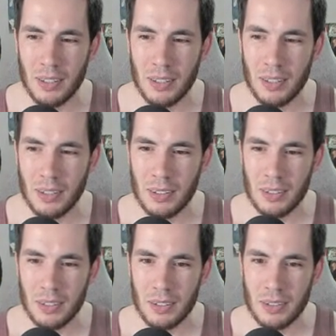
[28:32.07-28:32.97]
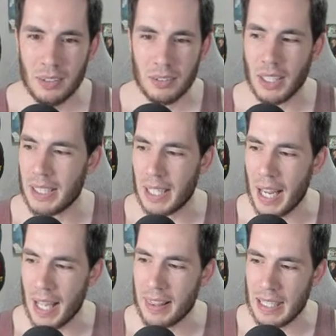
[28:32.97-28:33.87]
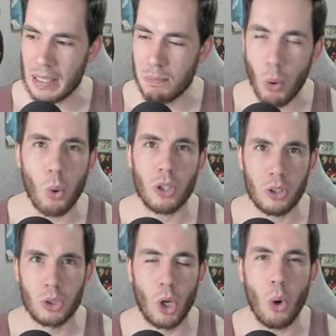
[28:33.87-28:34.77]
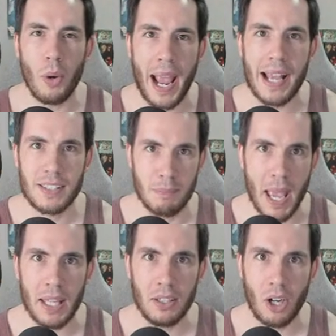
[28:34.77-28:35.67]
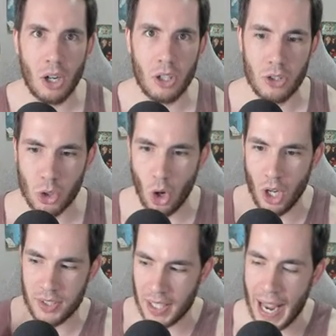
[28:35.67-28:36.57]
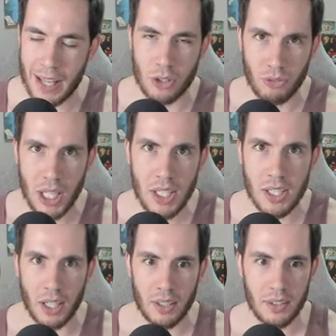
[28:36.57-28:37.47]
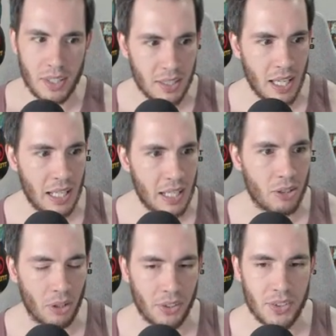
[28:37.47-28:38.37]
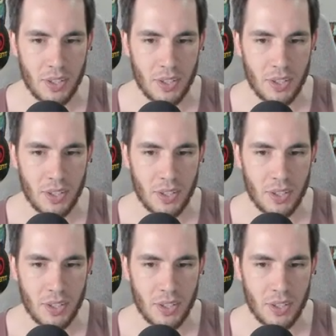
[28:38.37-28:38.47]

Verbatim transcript: Fair warning. Like, I, I think more grown ass men are drawn to Castlevania than Kid Icarus.